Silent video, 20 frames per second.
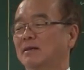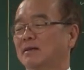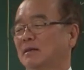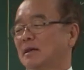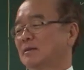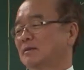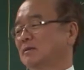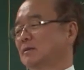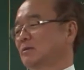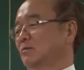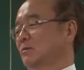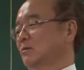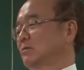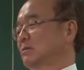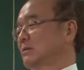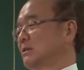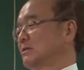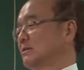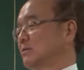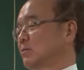That's
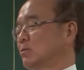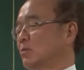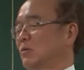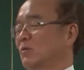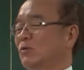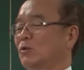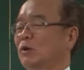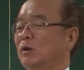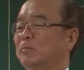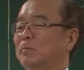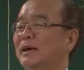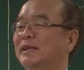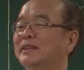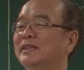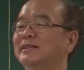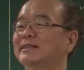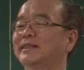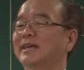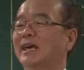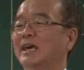just for your
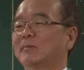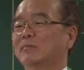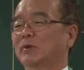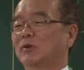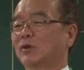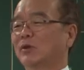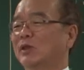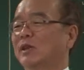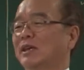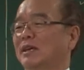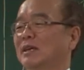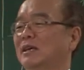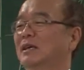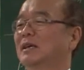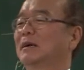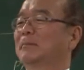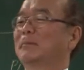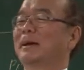mental game only.